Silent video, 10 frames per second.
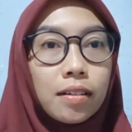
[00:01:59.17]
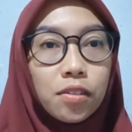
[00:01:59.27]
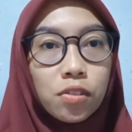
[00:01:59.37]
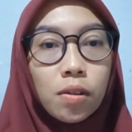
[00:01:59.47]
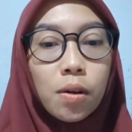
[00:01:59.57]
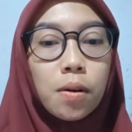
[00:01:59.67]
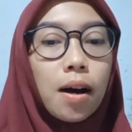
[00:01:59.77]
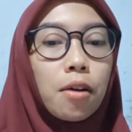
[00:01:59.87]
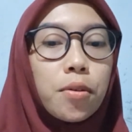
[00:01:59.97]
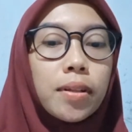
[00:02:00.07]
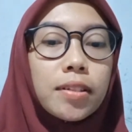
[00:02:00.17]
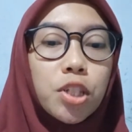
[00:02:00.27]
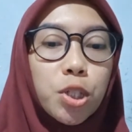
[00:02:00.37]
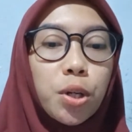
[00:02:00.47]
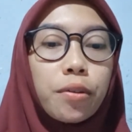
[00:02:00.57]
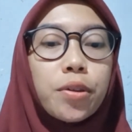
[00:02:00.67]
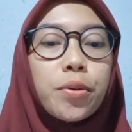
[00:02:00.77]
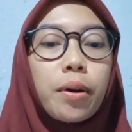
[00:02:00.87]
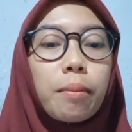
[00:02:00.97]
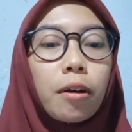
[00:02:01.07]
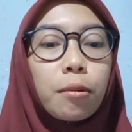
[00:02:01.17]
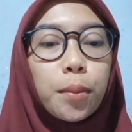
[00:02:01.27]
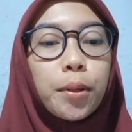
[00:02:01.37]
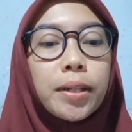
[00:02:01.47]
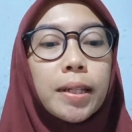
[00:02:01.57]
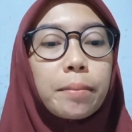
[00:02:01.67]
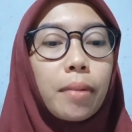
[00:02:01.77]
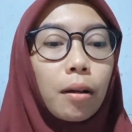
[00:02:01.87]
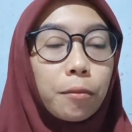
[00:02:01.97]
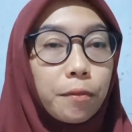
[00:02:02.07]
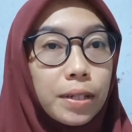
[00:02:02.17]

So I will show you a PowerPoint about